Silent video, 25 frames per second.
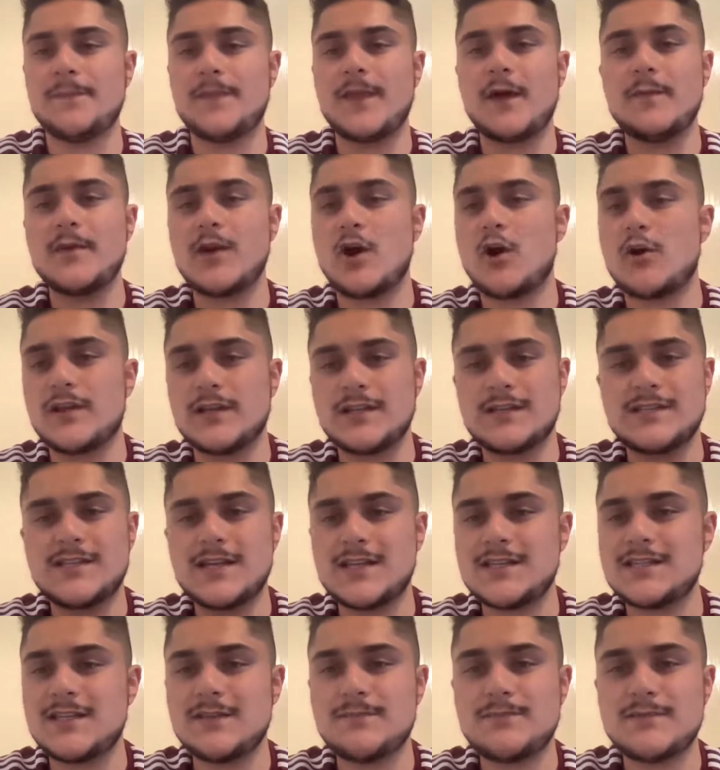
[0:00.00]
They'll be holding
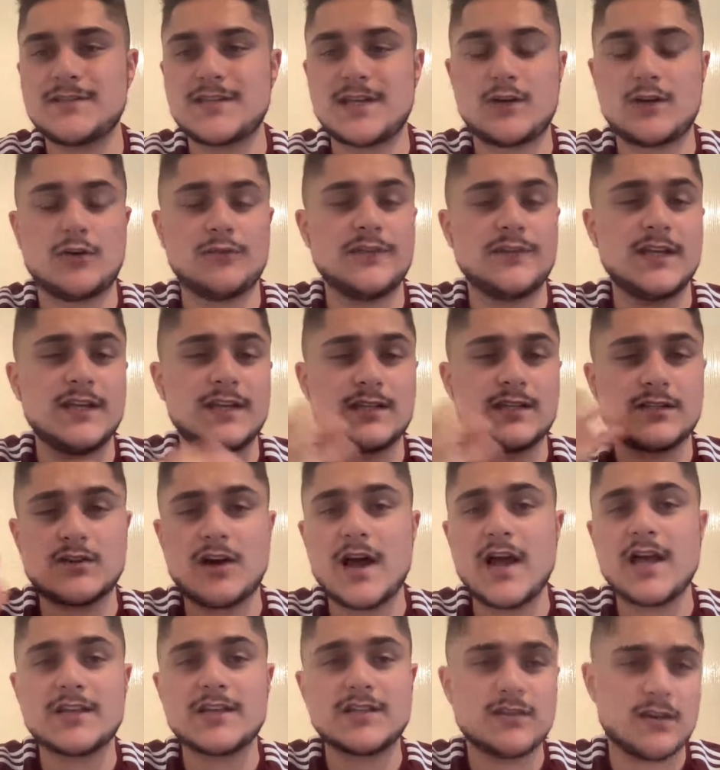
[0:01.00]
60% of the
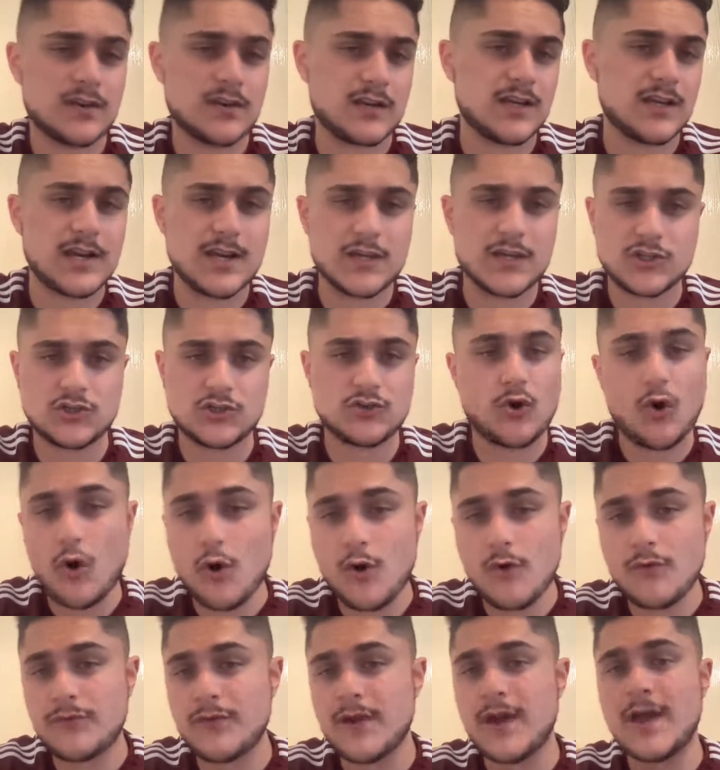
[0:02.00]
entire circulation
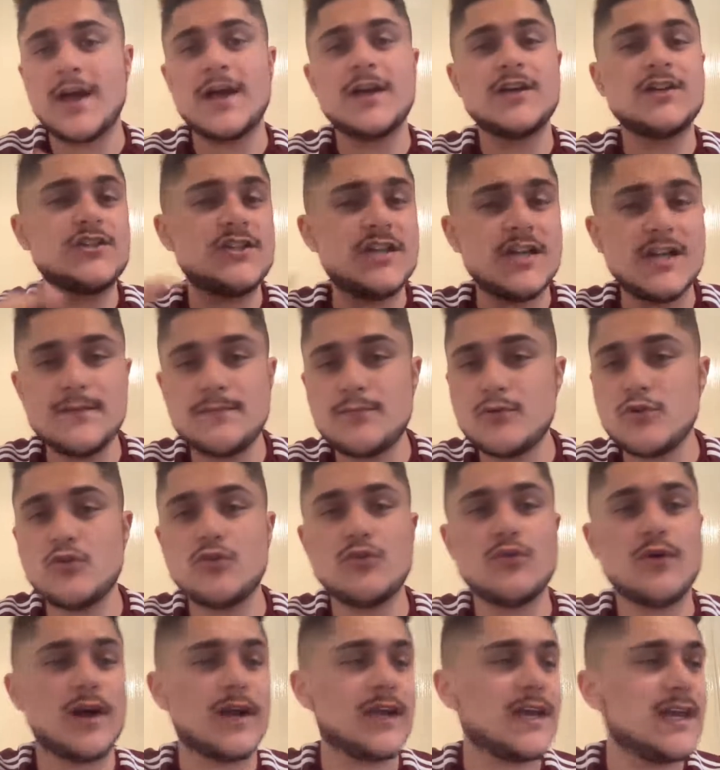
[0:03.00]
of
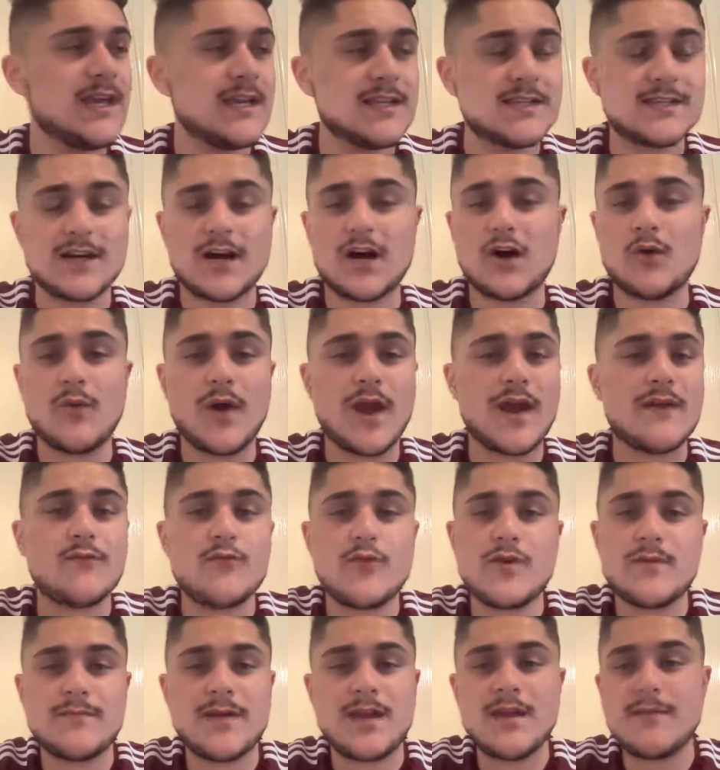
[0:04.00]
Shibu, Akita, whatever
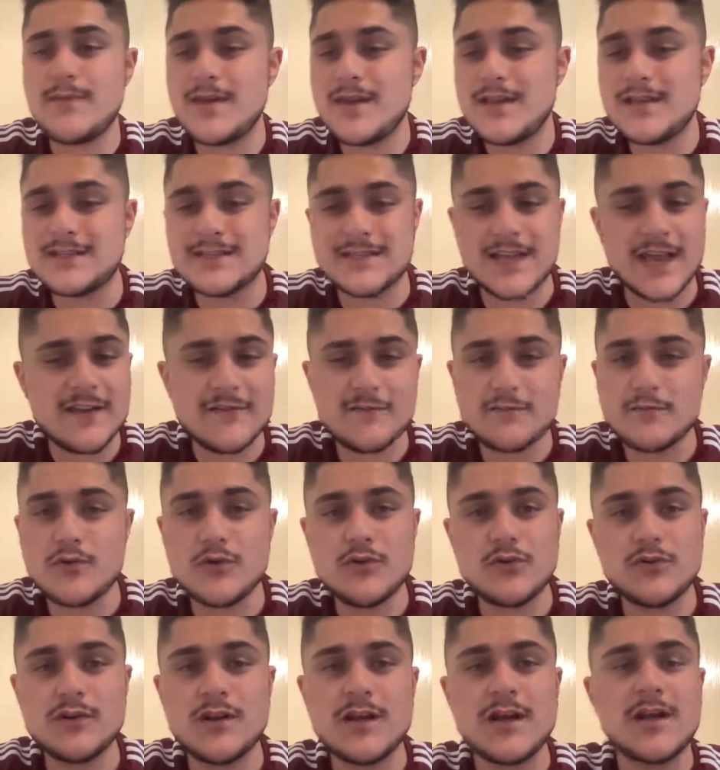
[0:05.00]
it may be, Safe
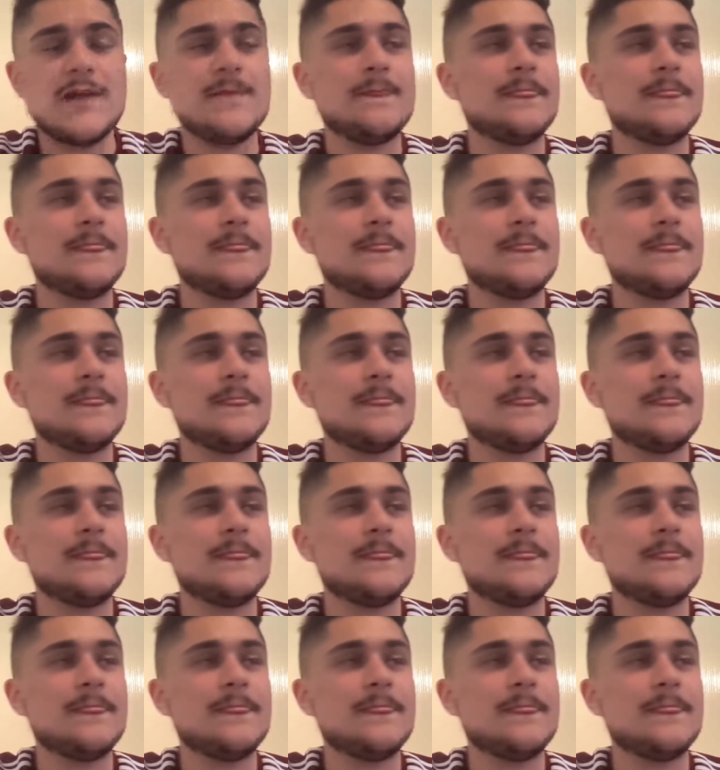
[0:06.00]
Moon.